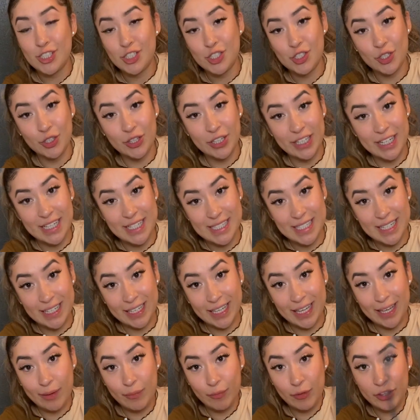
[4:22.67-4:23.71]
So Teresa
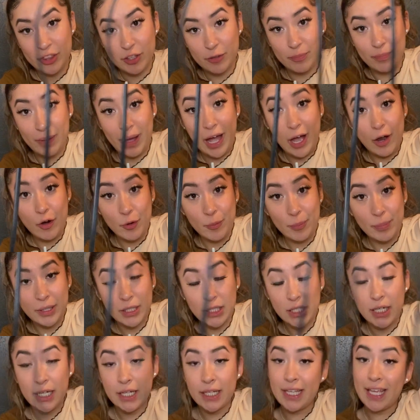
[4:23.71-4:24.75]
came with the power
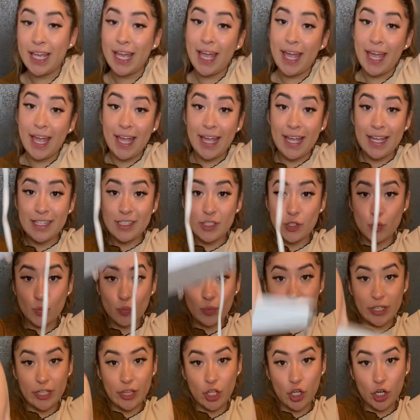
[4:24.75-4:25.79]
plug and
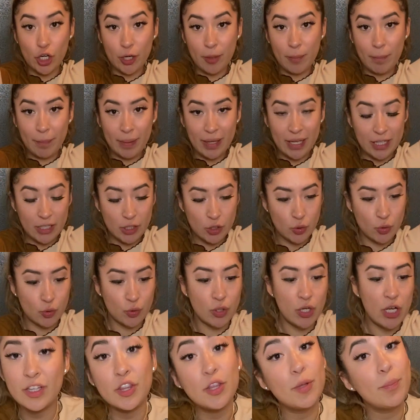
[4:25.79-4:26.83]
with her pedal.
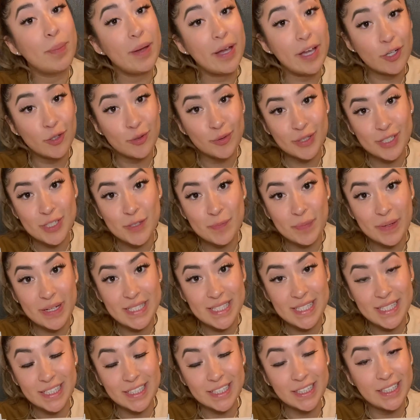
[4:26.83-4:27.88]
The pedal is
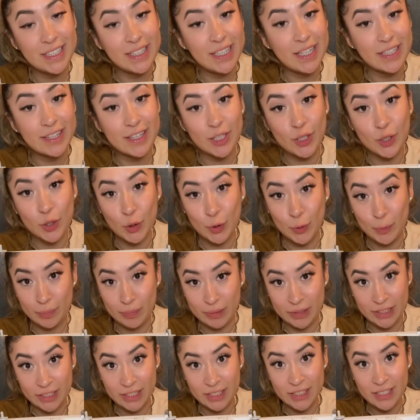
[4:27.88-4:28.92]
basically like the go
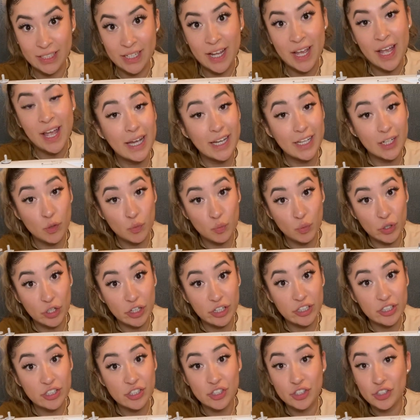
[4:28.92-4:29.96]
button, and it
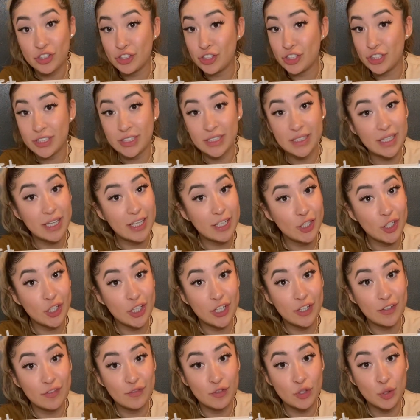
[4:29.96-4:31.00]
works just like
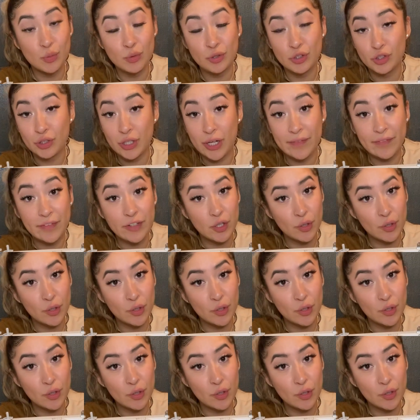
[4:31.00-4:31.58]
if you were driving a